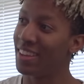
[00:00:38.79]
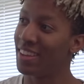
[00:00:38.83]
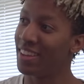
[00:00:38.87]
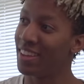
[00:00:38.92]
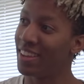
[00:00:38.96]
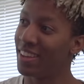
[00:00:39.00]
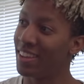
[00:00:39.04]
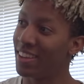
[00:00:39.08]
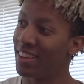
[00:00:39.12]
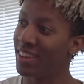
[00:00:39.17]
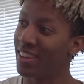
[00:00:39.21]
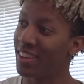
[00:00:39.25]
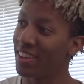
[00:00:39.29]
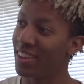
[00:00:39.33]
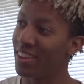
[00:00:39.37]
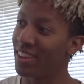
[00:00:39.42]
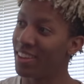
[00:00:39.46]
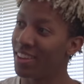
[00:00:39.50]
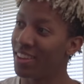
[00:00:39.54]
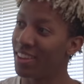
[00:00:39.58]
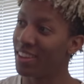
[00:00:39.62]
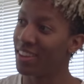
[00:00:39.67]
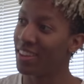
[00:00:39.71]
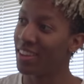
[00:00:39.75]
How do I feel about
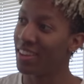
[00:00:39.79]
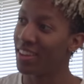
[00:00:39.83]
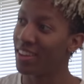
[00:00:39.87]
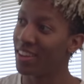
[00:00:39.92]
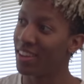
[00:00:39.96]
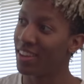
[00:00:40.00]
Kate?